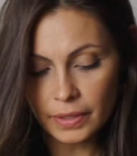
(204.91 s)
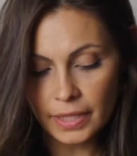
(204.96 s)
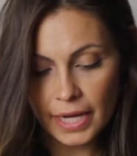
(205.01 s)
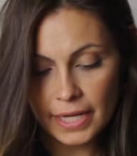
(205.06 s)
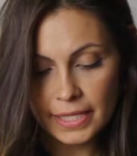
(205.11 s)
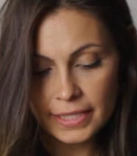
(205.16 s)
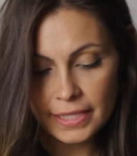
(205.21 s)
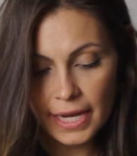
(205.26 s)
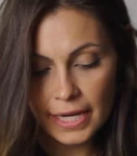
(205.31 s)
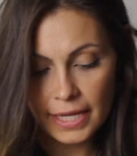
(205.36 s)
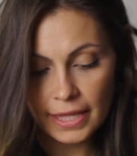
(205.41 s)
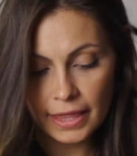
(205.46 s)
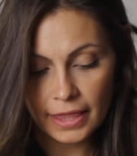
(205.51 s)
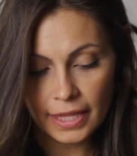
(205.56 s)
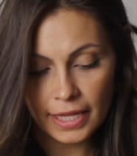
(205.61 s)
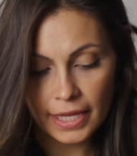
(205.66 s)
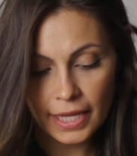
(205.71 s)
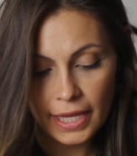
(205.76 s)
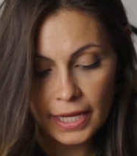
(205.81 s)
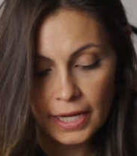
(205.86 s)
that is getting
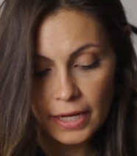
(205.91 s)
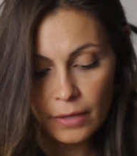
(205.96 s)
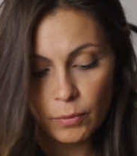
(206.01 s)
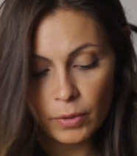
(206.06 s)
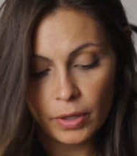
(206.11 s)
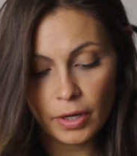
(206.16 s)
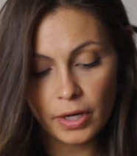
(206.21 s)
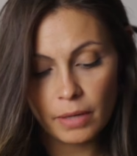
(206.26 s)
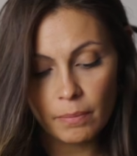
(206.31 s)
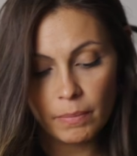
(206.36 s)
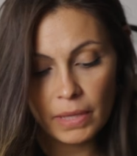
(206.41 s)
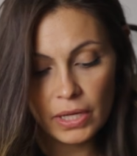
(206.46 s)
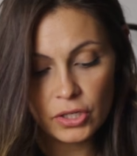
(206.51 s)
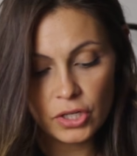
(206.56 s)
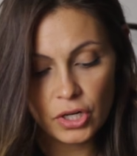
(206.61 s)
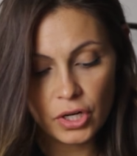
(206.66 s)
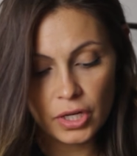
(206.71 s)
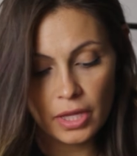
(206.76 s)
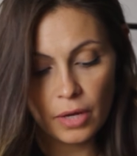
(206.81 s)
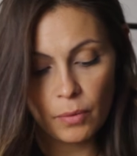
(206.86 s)
thickened, and we're going to make
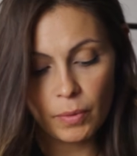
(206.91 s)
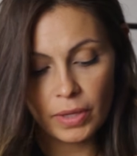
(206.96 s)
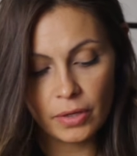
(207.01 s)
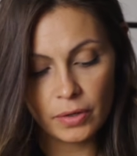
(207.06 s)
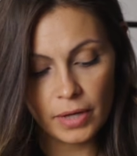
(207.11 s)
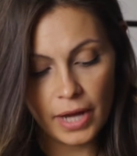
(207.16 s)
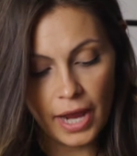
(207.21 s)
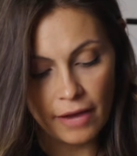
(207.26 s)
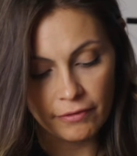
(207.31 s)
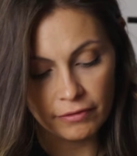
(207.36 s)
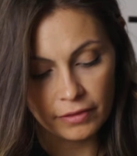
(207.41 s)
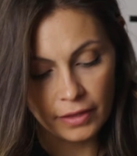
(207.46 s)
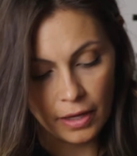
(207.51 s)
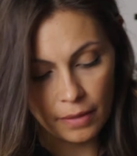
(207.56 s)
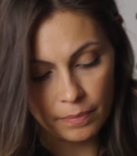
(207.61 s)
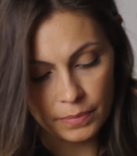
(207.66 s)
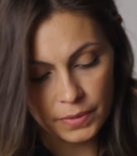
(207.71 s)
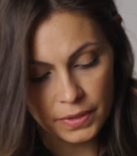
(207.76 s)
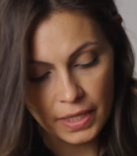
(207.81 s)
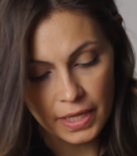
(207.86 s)
sure that we don't have
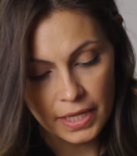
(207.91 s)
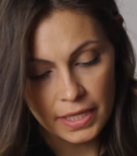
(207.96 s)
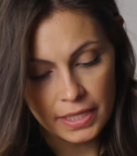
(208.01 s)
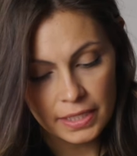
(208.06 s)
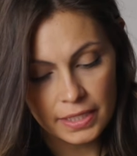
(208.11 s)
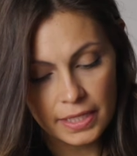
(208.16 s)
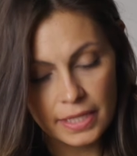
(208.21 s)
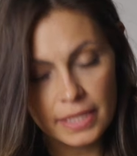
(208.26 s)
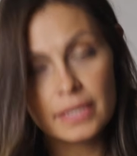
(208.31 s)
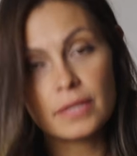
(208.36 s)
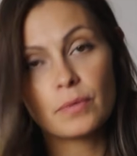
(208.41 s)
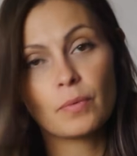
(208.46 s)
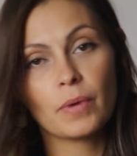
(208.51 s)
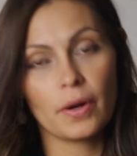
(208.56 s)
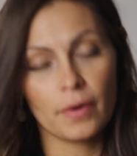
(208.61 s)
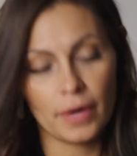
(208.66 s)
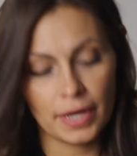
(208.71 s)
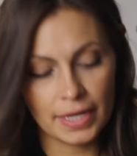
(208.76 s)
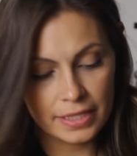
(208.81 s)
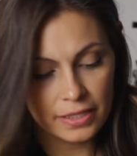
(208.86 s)
lumps since we
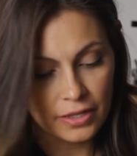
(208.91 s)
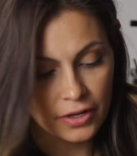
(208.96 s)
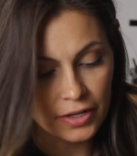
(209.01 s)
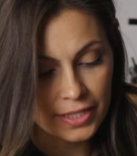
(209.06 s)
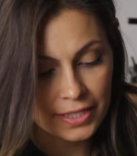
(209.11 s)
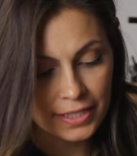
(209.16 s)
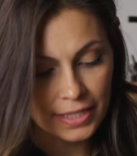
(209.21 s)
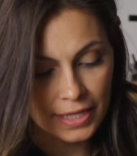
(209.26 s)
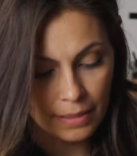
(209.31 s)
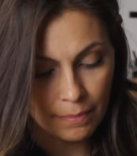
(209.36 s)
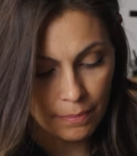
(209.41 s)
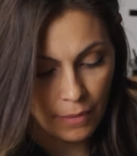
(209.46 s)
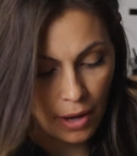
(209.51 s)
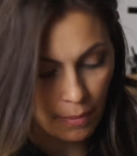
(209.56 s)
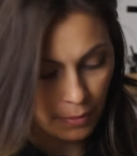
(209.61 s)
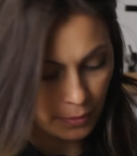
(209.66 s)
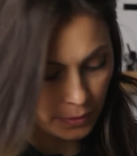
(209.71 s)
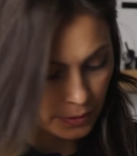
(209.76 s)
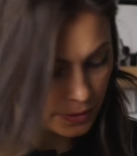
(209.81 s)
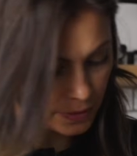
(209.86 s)
already start seeing
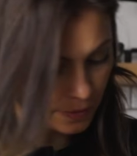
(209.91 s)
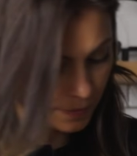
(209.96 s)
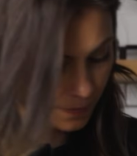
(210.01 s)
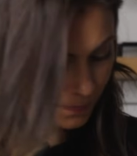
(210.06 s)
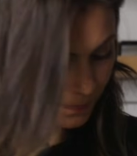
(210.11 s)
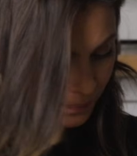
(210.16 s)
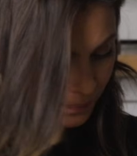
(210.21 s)
bubbles.